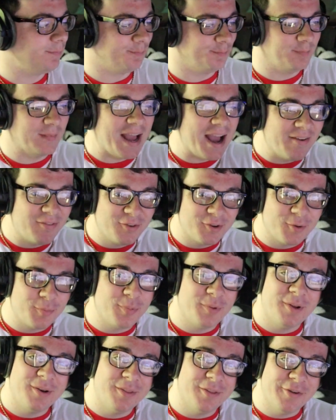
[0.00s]
After
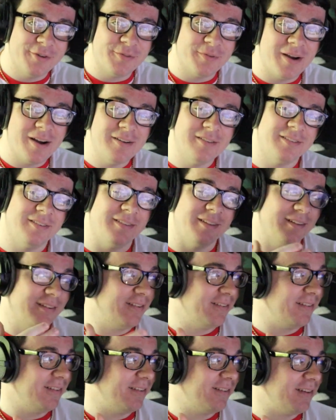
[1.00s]
completing those rounds, this
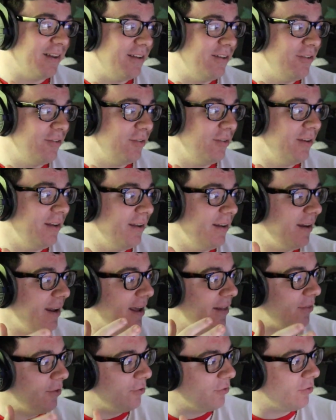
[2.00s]
is the skin you should get,
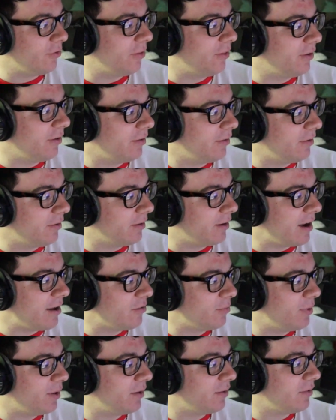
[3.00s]
and those are the
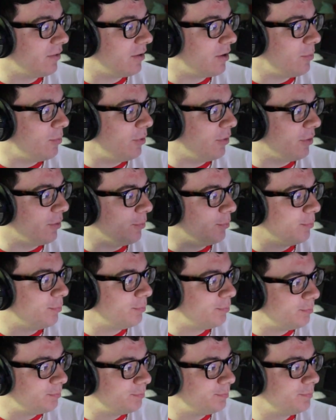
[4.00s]
cosmetics that come with them.
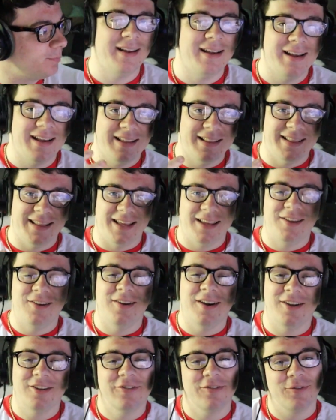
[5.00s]
Thank you
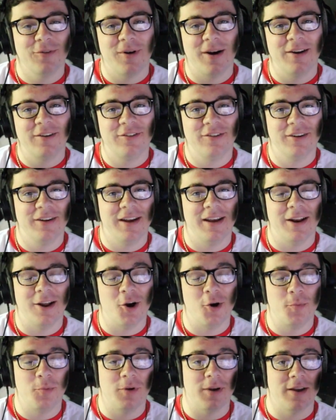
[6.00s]
guys for watching, and I
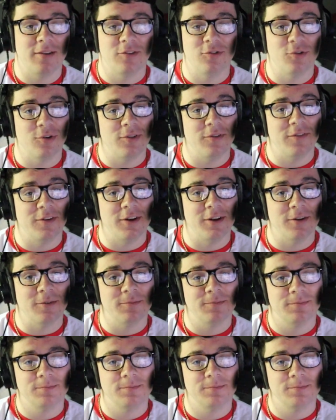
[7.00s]
hope you guys enjoyed the video.